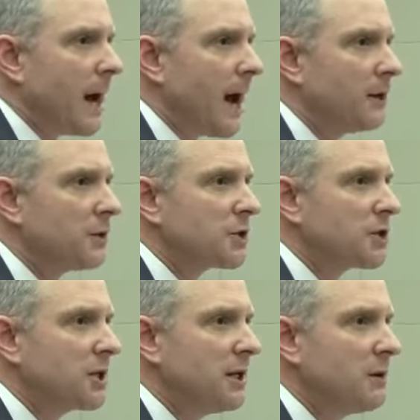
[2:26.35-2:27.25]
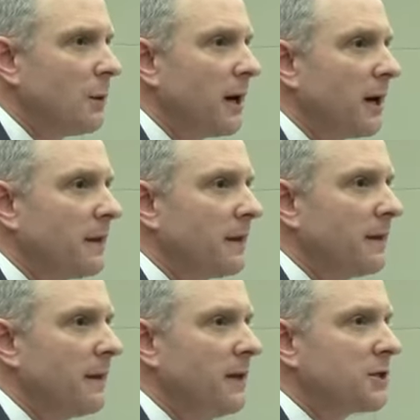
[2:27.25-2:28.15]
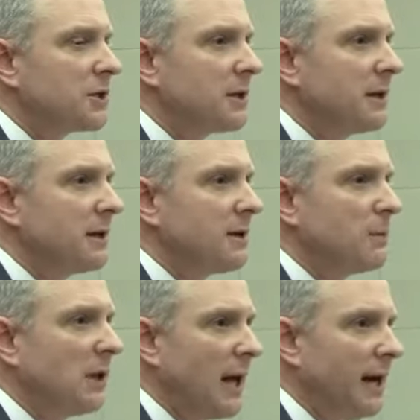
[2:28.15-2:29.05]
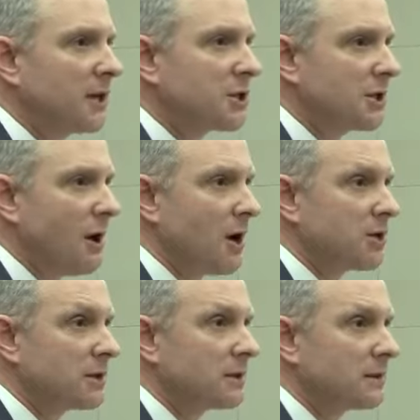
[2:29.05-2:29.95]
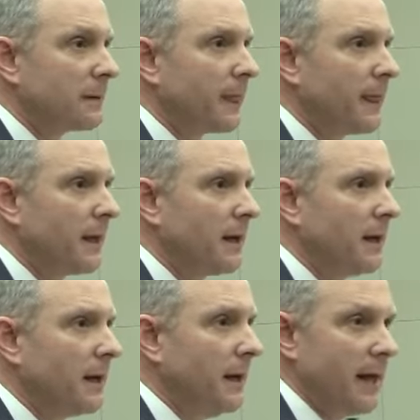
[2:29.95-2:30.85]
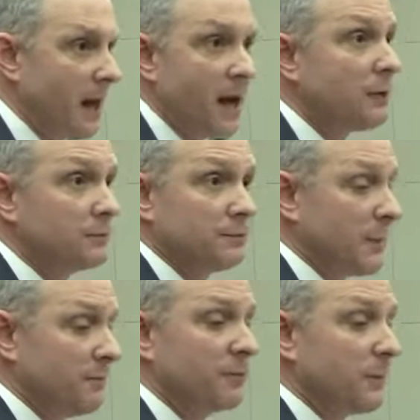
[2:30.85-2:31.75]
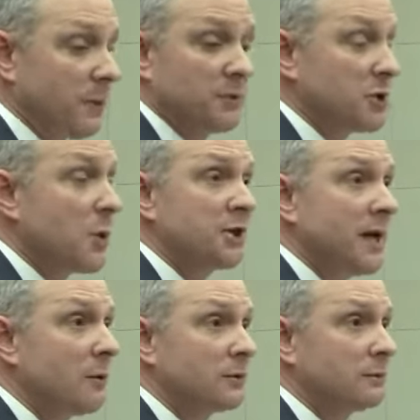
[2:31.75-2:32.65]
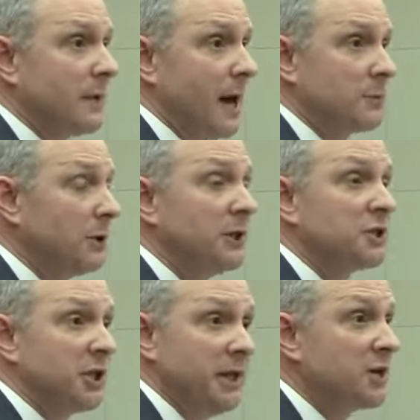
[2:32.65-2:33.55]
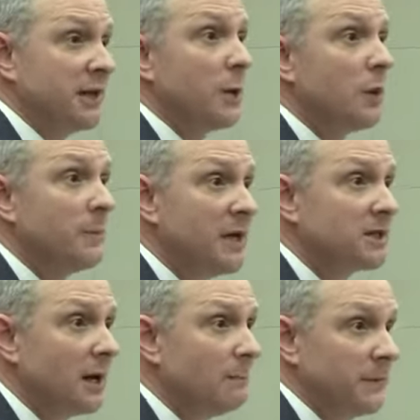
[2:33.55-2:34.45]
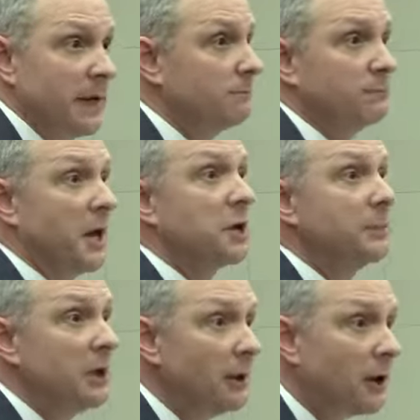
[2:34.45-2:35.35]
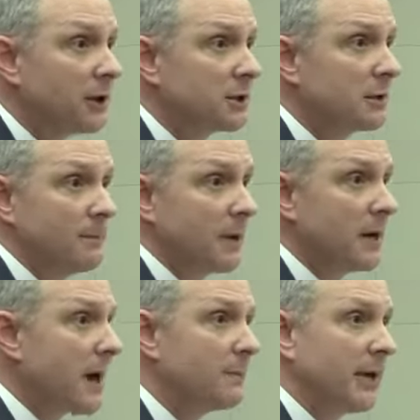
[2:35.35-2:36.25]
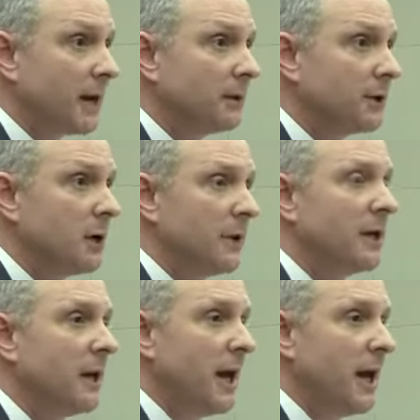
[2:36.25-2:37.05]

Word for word: I don't see where these compliance costs, You know, for the purpose of this question, I'll absolutely concede, yes, there will be some. They, could be large, It might not be, I don't know.